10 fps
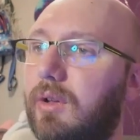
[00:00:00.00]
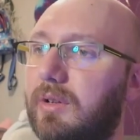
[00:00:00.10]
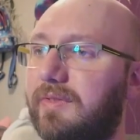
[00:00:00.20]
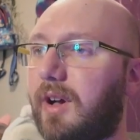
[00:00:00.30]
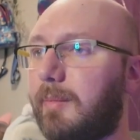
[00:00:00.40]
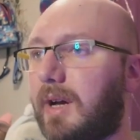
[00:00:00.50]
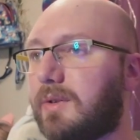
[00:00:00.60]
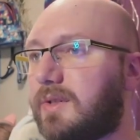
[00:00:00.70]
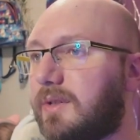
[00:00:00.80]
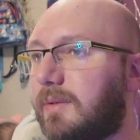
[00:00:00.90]

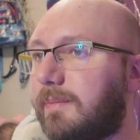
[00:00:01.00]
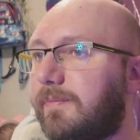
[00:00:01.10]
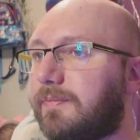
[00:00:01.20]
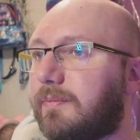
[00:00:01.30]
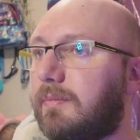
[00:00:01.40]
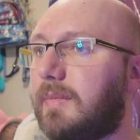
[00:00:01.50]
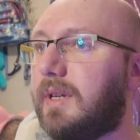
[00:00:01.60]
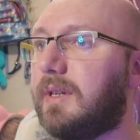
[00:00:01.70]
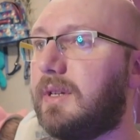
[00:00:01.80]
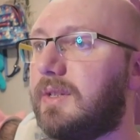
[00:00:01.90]
farmhouse.
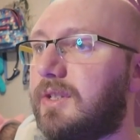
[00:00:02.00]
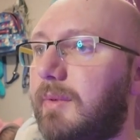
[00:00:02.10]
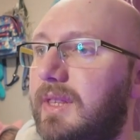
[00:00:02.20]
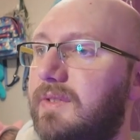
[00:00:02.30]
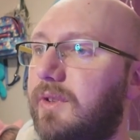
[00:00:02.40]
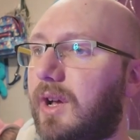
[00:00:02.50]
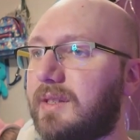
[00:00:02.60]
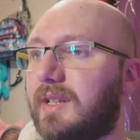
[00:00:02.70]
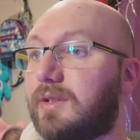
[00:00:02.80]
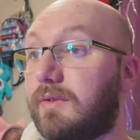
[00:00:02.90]
So you made this for an art
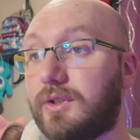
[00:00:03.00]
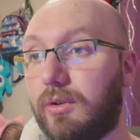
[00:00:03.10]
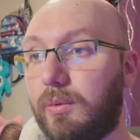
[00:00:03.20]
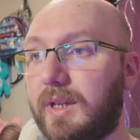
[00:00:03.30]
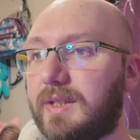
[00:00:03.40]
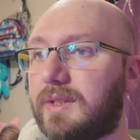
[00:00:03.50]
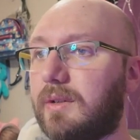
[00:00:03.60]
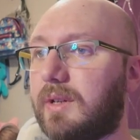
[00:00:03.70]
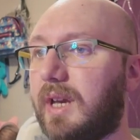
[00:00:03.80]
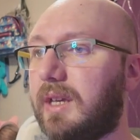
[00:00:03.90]
test over 2 weeks,
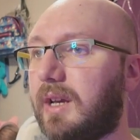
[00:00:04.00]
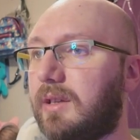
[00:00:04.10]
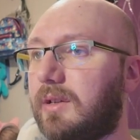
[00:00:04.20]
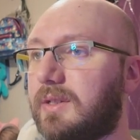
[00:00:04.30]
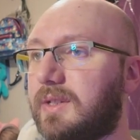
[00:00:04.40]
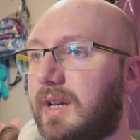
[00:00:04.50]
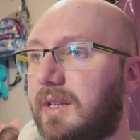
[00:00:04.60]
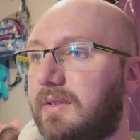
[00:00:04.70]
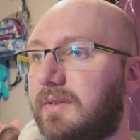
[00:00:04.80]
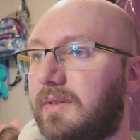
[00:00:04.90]
okay,
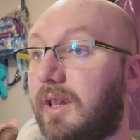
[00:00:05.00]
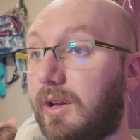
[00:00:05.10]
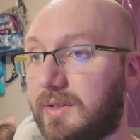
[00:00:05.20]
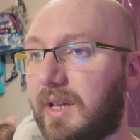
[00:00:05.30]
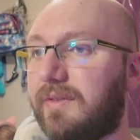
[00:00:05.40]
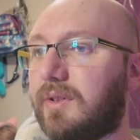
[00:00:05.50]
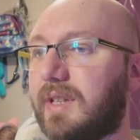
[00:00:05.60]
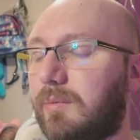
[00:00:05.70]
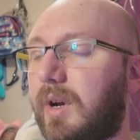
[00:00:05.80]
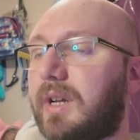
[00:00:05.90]
alongside
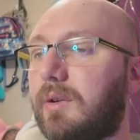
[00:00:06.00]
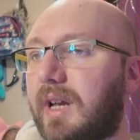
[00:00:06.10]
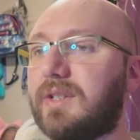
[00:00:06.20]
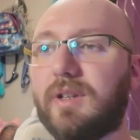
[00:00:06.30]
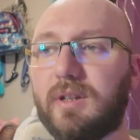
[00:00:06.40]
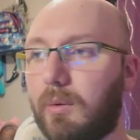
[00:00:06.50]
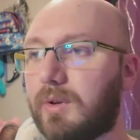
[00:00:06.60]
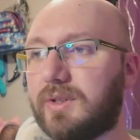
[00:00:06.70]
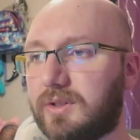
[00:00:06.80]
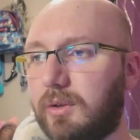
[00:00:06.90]
full-time work. Okay, so it
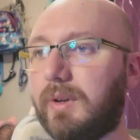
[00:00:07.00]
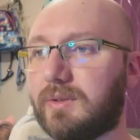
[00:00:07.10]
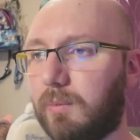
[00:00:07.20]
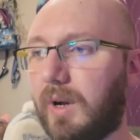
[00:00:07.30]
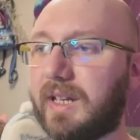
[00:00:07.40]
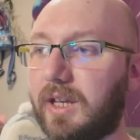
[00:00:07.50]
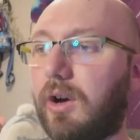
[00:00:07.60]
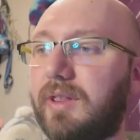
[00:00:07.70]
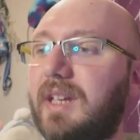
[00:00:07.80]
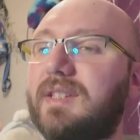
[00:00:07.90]
wasn't 2 weeks working
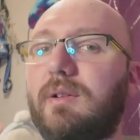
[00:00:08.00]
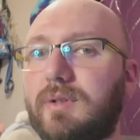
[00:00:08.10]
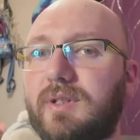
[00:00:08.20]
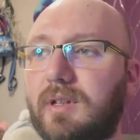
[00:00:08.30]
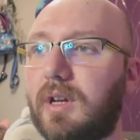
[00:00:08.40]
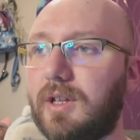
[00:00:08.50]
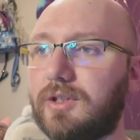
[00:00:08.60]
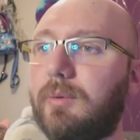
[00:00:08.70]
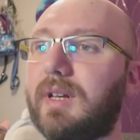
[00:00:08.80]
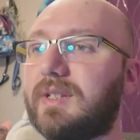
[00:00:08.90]
on this, it was
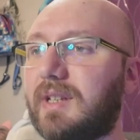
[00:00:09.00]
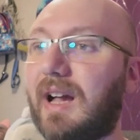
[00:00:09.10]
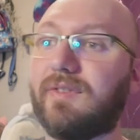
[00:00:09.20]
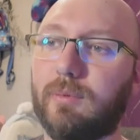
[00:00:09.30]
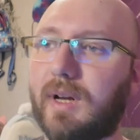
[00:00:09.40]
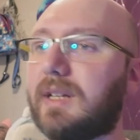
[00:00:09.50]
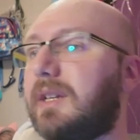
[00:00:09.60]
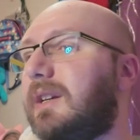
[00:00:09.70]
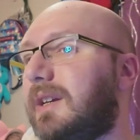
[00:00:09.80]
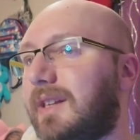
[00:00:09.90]
2 weeks after work.
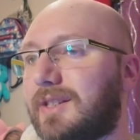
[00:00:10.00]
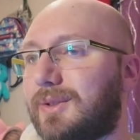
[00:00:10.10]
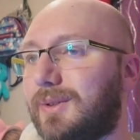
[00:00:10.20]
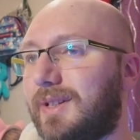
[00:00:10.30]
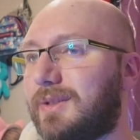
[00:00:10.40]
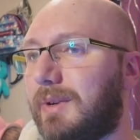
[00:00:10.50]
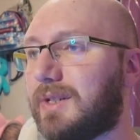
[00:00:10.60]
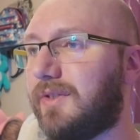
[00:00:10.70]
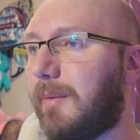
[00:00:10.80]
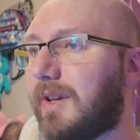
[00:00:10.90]
That's cool. It's a Welsh
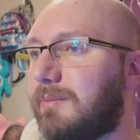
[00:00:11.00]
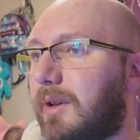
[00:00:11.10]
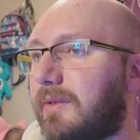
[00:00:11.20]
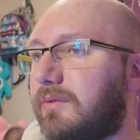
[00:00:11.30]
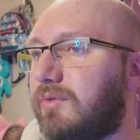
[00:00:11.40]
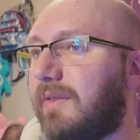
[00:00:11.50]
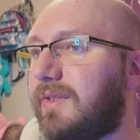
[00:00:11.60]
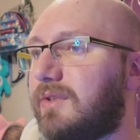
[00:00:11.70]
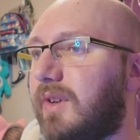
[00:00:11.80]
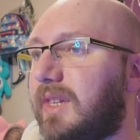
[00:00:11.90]
farmhouse model from
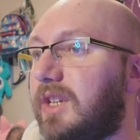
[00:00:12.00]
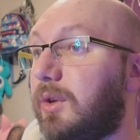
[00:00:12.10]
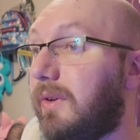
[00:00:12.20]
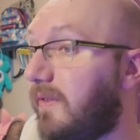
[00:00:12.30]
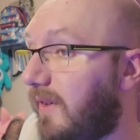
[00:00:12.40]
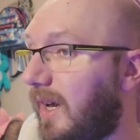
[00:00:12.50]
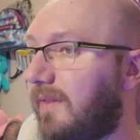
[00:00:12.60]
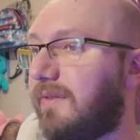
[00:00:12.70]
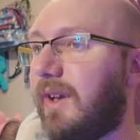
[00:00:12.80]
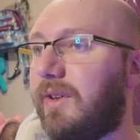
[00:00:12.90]
reference rendered in UE5.
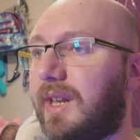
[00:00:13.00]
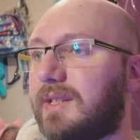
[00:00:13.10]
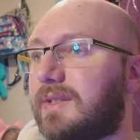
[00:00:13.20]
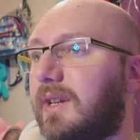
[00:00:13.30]
Very nice.